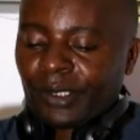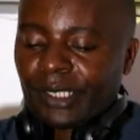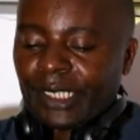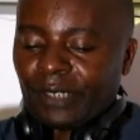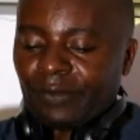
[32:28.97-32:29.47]

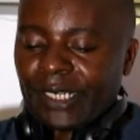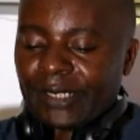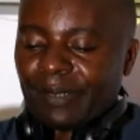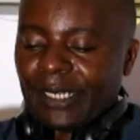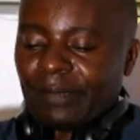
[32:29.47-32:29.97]
Kelvin has
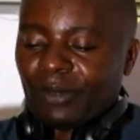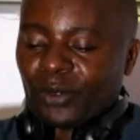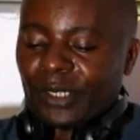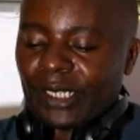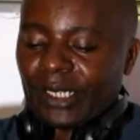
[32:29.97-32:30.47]
been able to
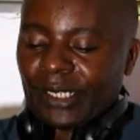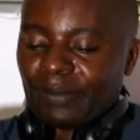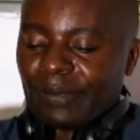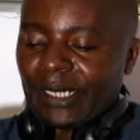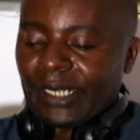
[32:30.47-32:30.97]
get this
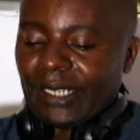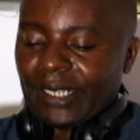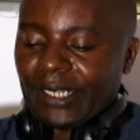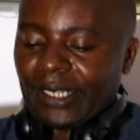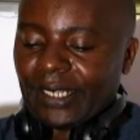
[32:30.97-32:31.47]

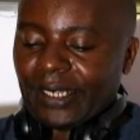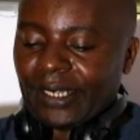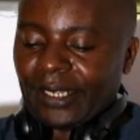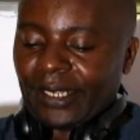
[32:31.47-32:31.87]
money.